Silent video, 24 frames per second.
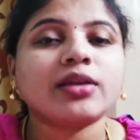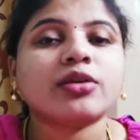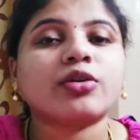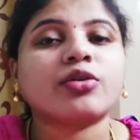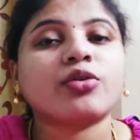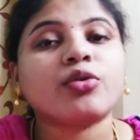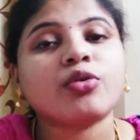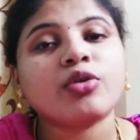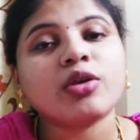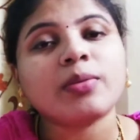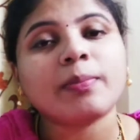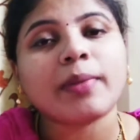
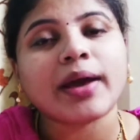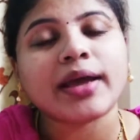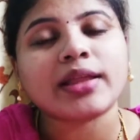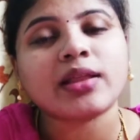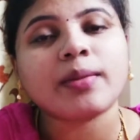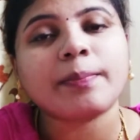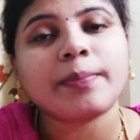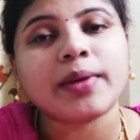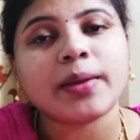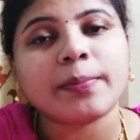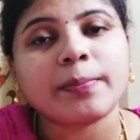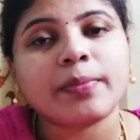grown by the
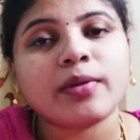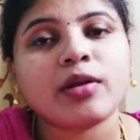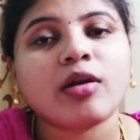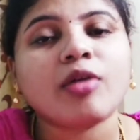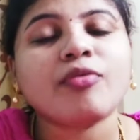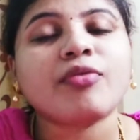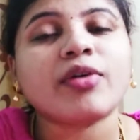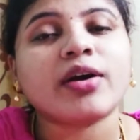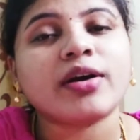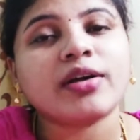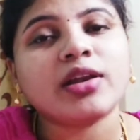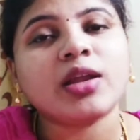people of
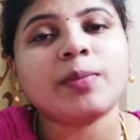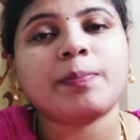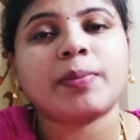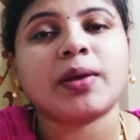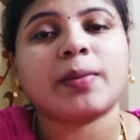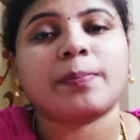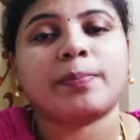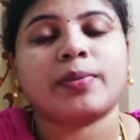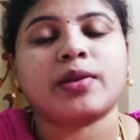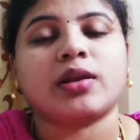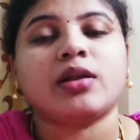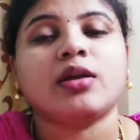early
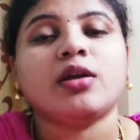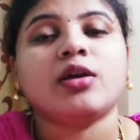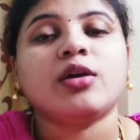people.